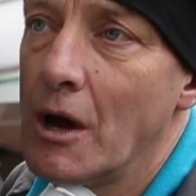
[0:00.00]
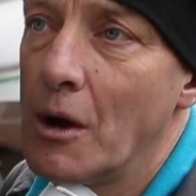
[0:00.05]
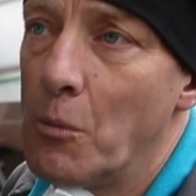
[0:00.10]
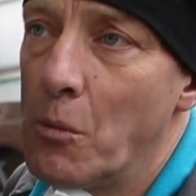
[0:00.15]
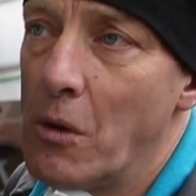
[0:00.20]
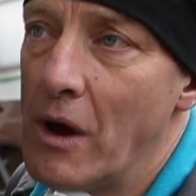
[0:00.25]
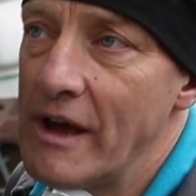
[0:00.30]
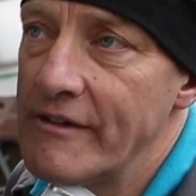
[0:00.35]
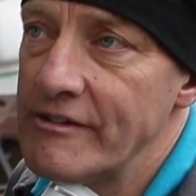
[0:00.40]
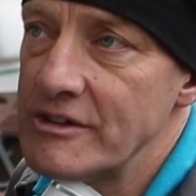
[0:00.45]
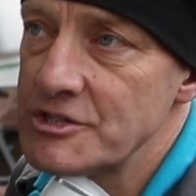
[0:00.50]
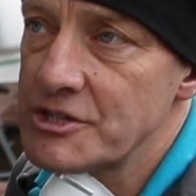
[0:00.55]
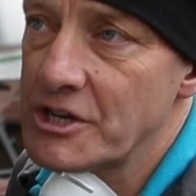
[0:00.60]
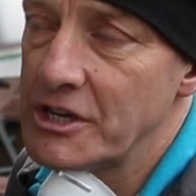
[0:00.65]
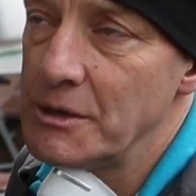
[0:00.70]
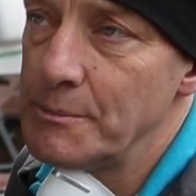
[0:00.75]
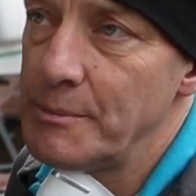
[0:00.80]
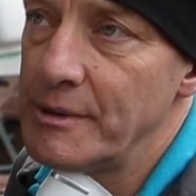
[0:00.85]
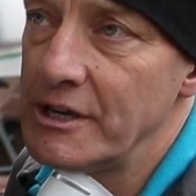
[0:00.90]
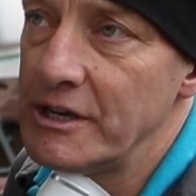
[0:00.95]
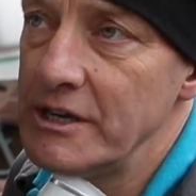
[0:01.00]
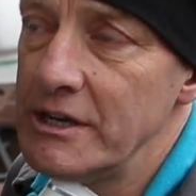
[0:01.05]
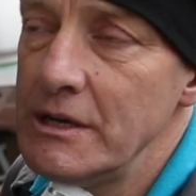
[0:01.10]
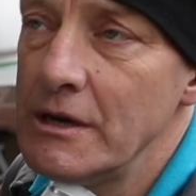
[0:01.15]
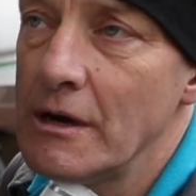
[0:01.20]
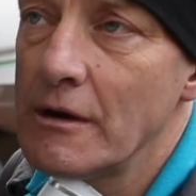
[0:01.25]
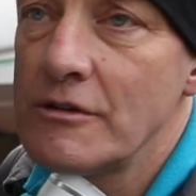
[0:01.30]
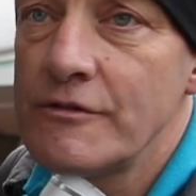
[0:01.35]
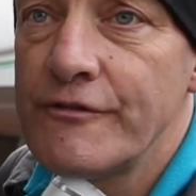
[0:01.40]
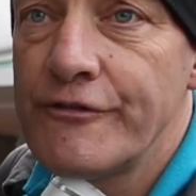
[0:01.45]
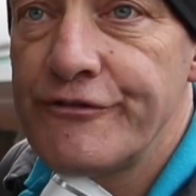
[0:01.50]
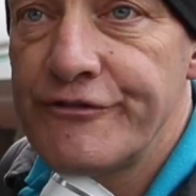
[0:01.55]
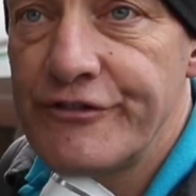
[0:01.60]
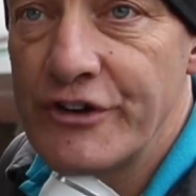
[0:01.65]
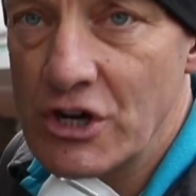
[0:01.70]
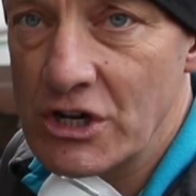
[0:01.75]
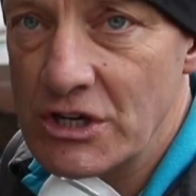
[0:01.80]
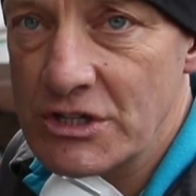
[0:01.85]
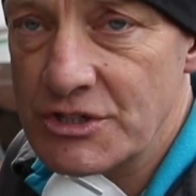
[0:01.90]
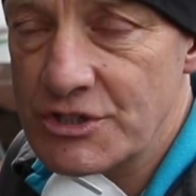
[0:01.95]
where it's going to be
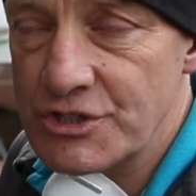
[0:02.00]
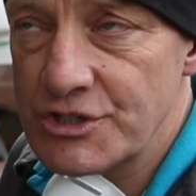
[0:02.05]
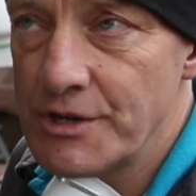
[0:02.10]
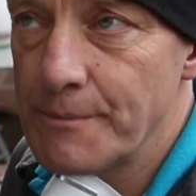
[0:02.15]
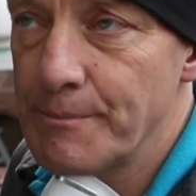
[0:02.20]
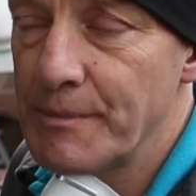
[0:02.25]
first,